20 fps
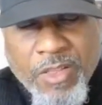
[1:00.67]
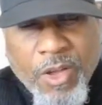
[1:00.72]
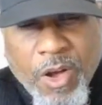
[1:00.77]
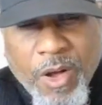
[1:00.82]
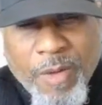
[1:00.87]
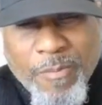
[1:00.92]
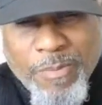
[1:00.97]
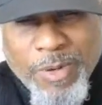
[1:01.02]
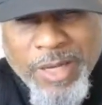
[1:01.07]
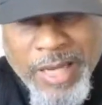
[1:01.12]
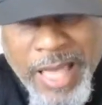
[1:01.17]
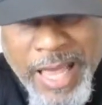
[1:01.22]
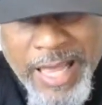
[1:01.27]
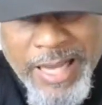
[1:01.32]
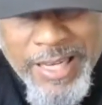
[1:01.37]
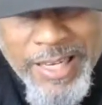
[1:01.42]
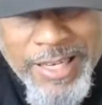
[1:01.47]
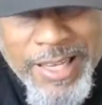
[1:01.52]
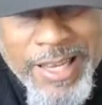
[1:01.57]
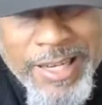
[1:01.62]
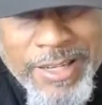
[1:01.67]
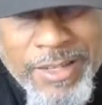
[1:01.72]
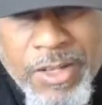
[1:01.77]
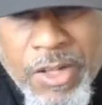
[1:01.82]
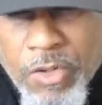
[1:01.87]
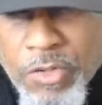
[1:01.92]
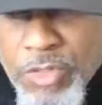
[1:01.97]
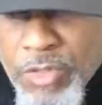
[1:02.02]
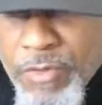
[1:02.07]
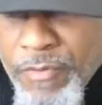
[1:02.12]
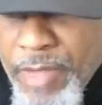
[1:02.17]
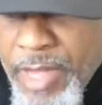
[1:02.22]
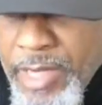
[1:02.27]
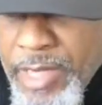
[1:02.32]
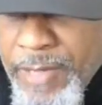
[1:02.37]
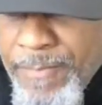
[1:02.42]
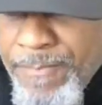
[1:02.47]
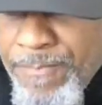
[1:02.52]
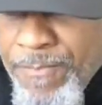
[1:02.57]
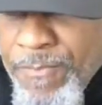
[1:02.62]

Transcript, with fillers: are planted and cultivated.